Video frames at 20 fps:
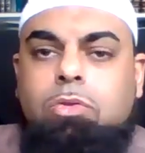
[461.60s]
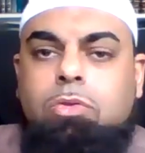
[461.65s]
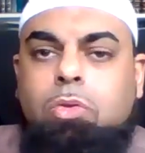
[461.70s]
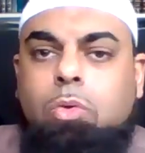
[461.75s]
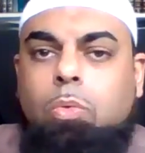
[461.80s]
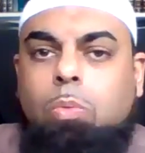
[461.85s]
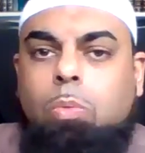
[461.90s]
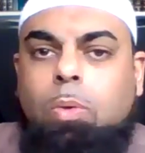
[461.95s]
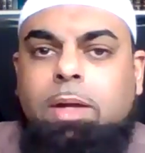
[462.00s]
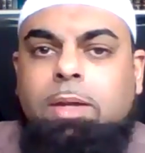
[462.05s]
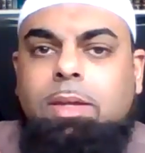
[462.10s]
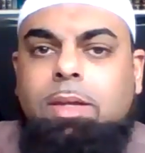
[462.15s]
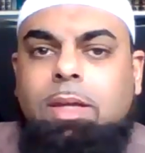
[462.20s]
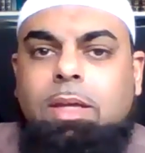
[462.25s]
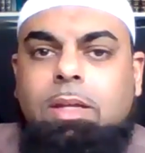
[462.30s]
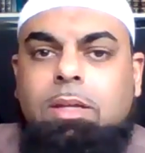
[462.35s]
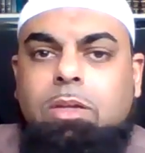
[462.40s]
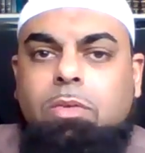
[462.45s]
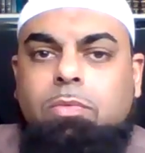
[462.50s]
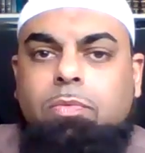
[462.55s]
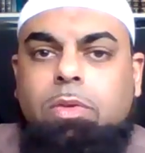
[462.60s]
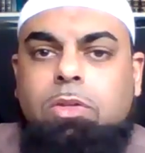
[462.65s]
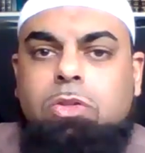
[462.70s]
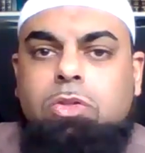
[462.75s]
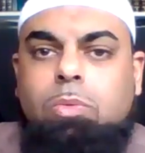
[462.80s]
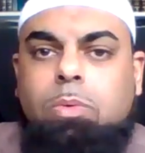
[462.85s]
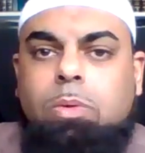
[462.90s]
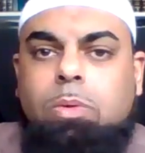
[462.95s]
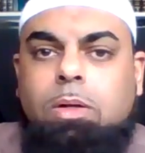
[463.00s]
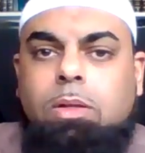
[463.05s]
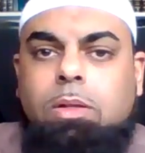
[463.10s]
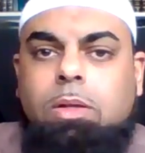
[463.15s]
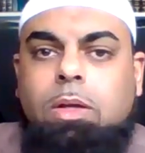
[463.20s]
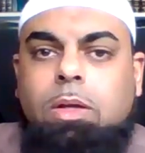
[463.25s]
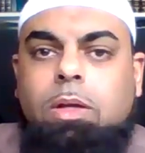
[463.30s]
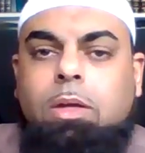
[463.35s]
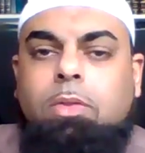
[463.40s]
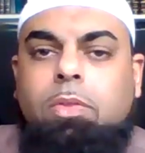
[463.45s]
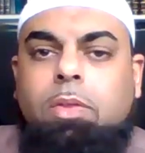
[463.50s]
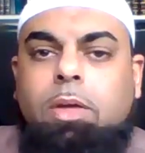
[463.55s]
to one individual
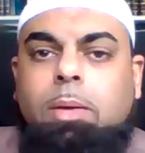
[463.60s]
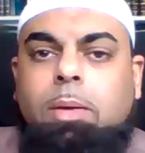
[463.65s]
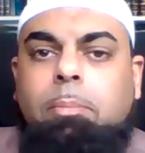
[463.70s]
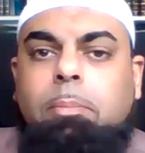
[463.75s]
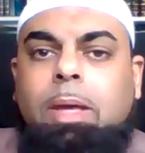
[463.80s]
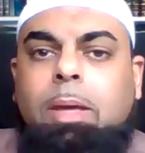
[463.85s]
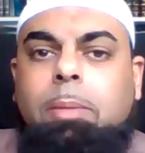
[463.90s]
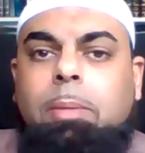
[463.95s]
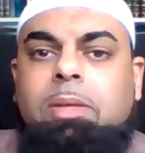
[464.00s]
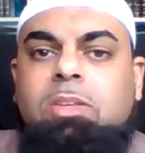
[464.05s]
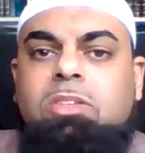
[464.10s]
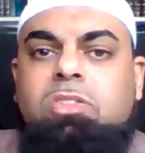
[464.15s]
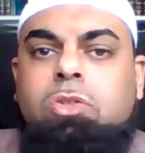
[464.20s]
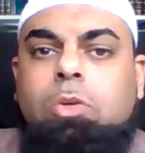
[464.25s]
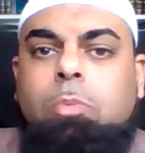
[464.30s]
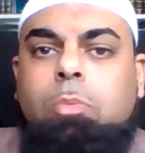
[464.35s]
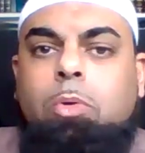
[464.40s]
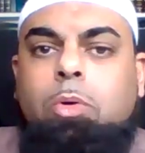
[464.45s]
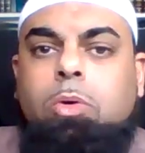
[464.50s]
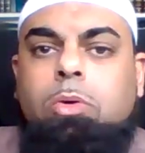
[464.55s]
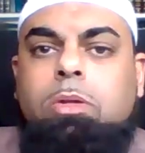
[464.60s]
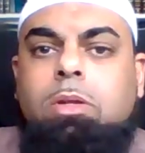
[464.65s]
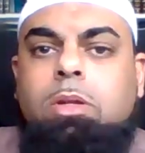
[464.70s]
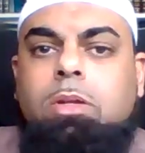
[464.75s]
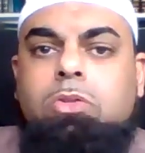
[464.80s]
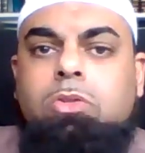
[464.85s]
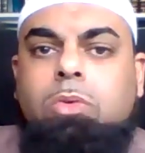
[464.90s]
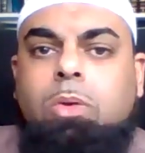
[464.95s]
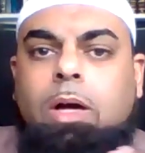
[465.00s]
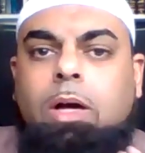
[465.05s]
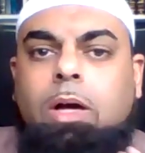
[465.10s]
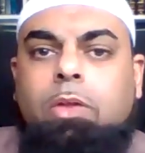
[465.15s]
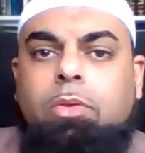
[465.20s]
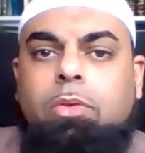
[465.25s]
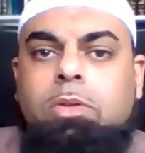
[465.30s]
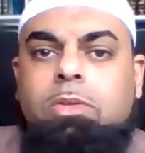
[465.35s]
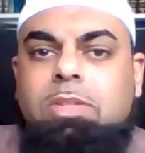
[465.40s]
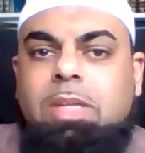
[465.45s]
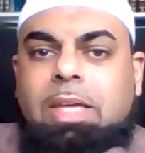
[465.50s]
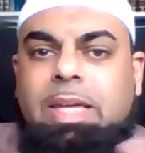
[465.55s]
that may be subordinate to
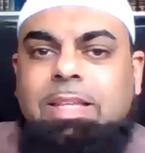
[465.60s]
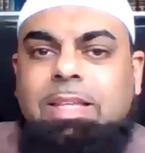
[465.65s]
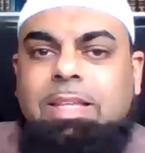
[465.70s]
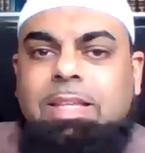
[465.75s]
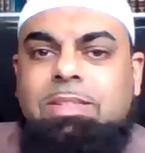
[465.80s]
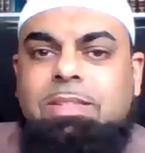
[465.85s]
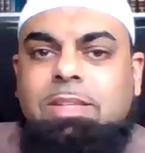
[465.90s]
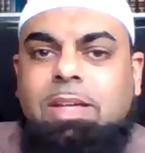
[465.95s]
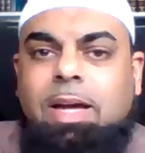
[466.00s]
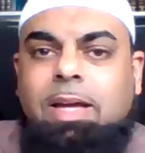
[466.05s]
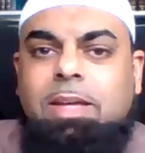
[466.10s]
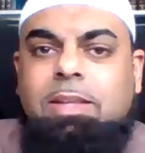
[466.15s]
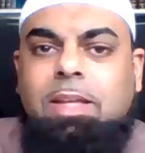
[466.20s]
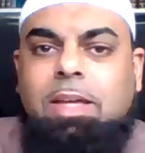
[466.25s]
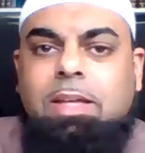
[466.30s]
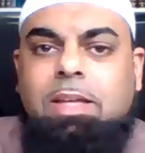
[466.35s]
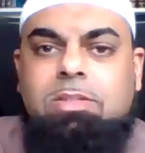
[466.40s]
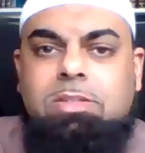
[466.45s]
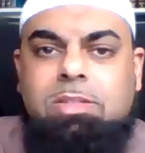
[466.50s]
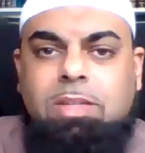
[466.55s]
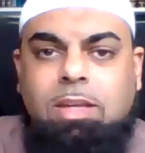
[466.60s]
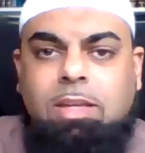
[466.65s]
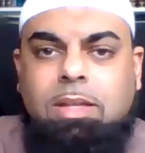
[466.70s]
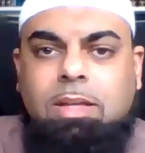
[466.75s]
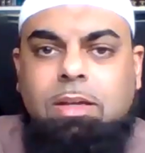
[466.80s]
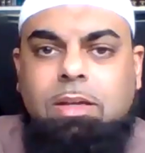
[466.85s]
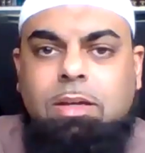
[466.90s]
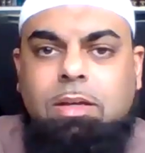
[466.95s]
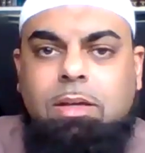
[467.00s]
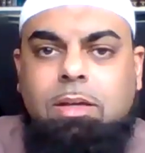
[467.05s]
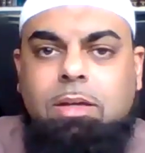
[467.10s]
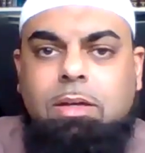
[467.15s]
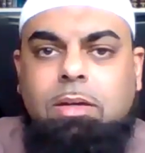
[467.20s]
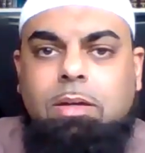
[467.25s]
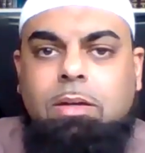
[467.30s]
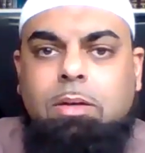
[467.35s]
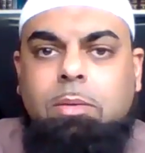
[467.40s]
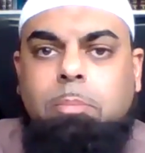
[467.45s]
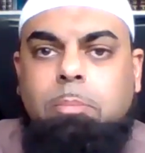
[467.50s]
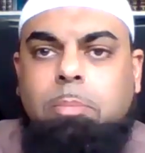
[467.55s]
others inside that setting,
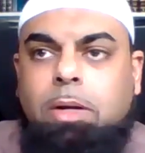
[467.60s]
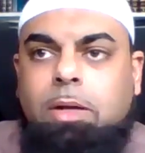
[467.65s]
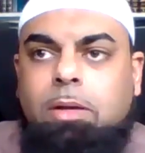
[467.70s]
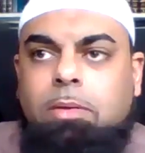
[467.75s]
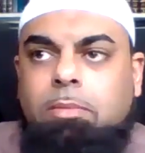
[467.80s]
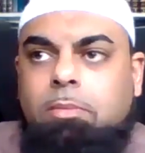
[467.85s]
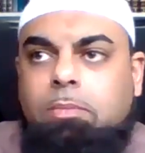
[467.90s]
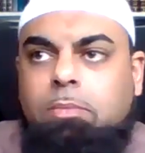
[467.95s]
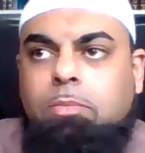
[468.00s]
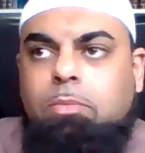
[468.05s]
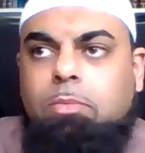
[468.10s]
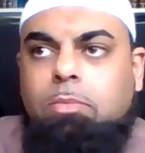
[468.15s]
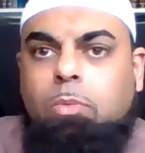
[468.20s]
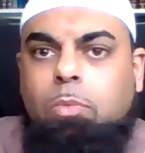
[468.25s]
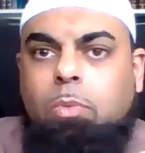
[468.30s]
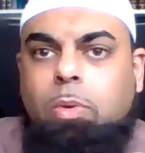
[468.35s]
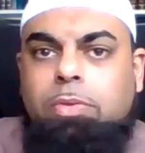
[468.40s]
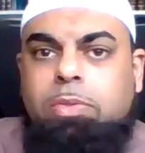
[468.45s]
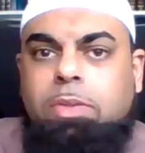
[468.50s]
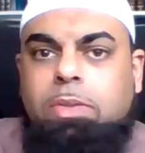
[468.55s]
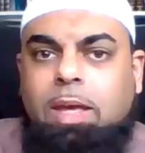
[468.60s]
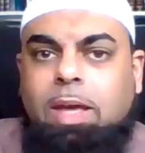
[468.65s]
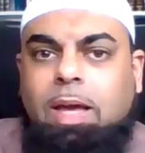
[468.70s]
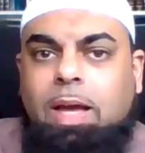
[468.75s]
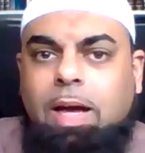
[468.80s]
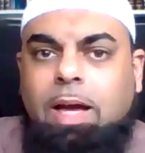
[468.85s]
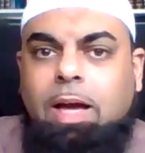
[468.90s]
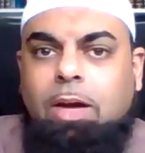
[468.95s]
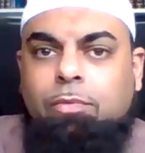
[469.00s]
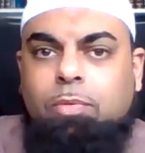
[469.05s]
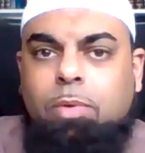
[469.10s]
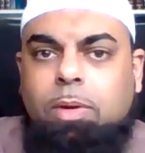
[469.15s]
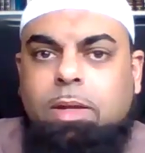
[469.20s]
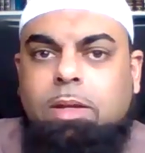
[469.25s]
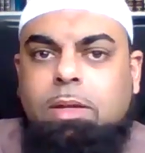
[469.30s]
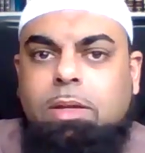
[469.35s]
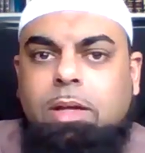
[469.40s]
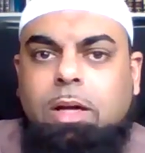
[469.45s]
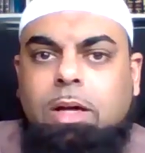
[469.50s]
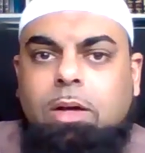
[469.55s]
but what they have
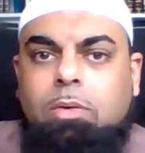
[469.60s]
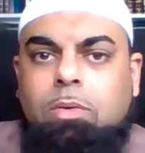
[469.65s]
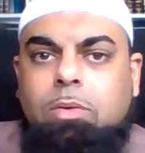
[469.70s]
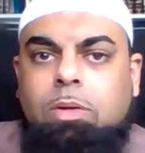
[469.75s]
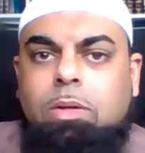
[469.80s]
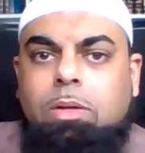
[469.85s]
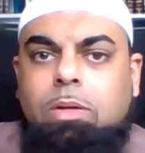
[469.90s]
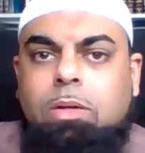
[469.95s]
right now